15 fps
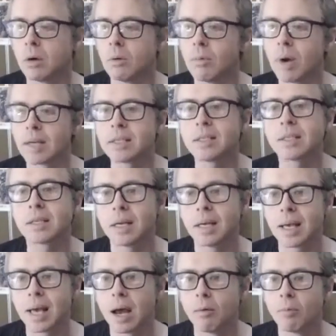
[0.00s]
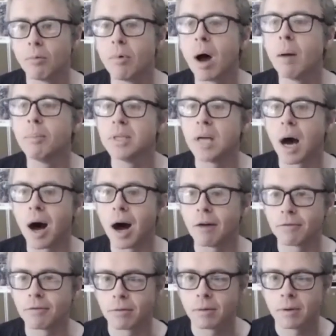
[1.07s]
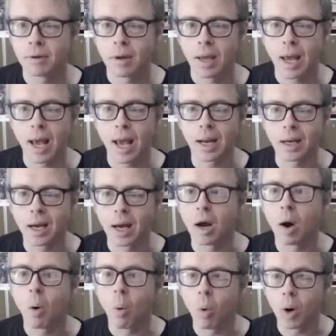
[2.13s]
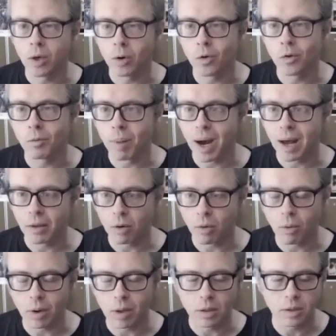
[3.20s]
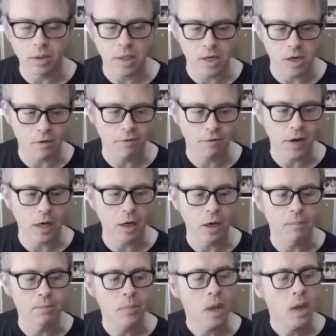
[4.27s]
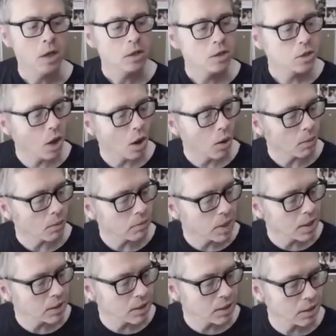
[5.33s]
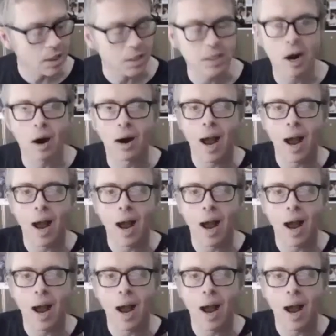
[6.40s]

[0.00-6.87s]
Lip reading: rust is going to get rubbed off and kind of oiled by the oils in your finger. So this guitar